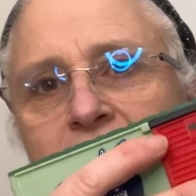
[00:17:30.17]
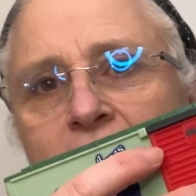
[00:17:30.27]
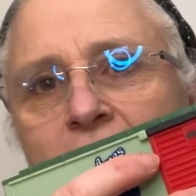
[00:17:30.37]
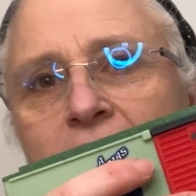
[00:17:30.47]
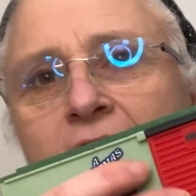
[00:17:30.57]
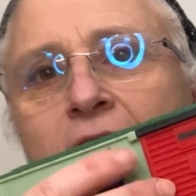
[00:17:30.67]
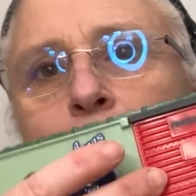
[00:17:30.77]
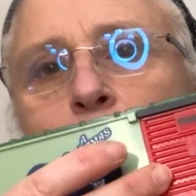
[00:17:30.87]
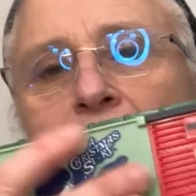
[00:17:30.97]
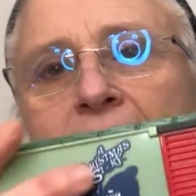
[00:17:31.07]
car,
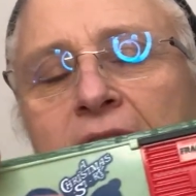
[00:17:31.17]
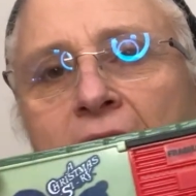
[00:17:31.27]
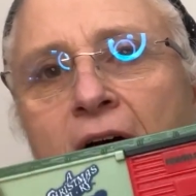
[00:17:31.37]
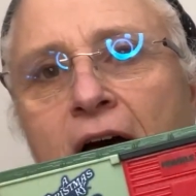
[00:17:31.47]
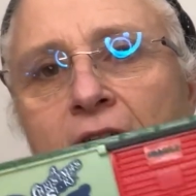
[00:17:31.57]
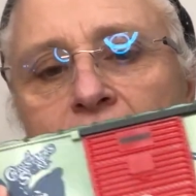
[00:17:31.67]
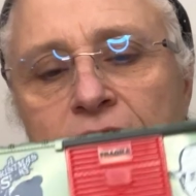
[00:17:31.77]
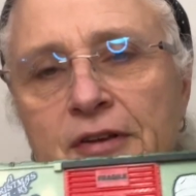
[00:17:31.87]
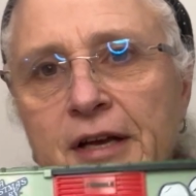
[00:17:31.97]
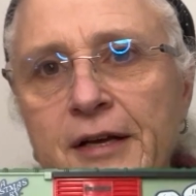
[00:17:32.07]
but it has